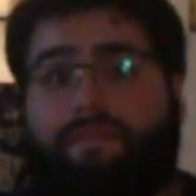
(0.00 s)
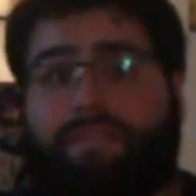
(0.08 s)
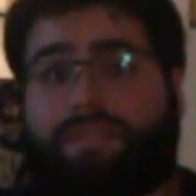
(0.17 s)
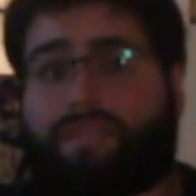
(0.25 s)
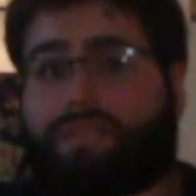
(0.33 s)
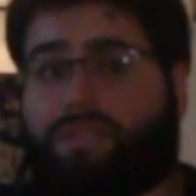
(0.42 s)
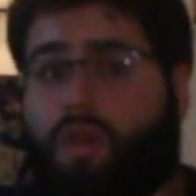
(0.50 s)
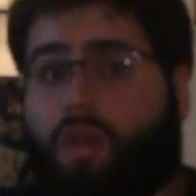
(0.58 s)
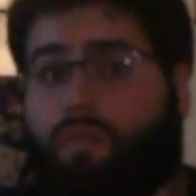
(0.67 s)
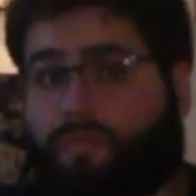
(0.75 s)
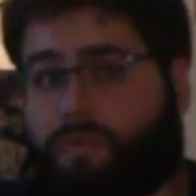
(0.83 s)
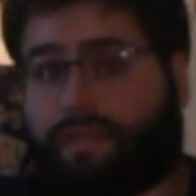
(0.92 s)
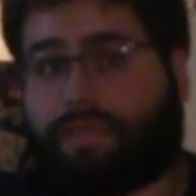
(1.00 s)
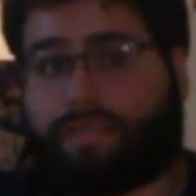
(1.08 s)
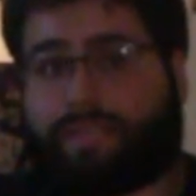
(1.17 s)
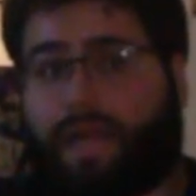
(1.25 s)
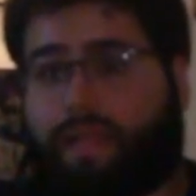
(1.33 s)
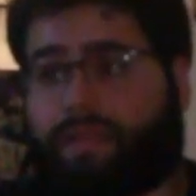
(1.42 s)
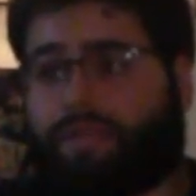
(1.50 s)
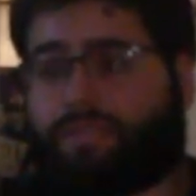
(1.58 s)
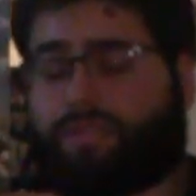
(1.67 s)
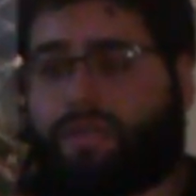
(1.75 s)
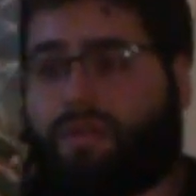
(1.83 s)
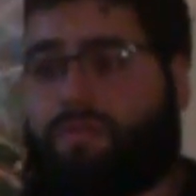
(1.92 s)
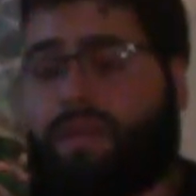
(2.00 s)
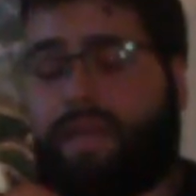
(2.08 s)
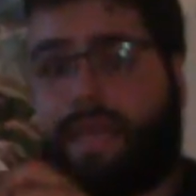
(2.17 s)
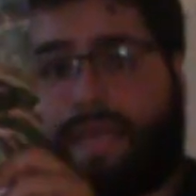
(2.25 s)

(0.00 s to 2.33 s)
and 6 are really solid, so